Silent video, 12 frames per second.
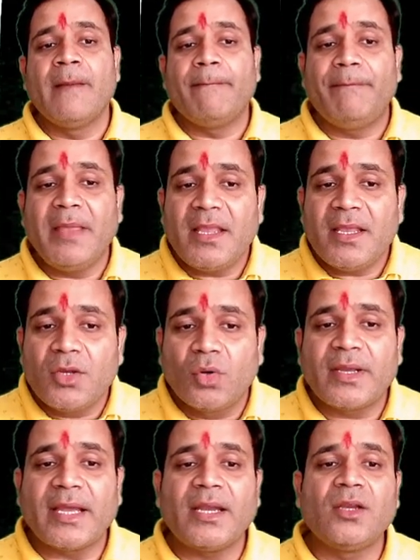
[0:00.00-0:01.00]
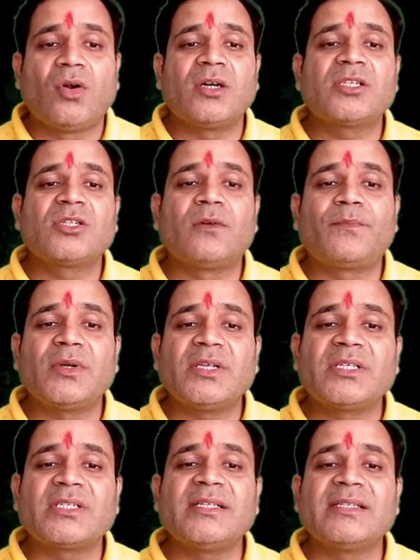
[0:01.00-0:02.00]
Being eukaryotes, the
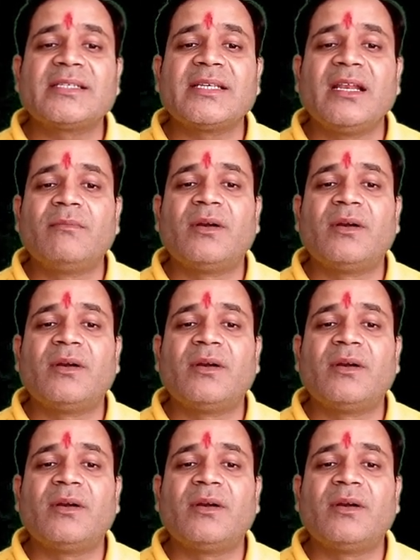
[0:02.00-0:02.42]
protestant cell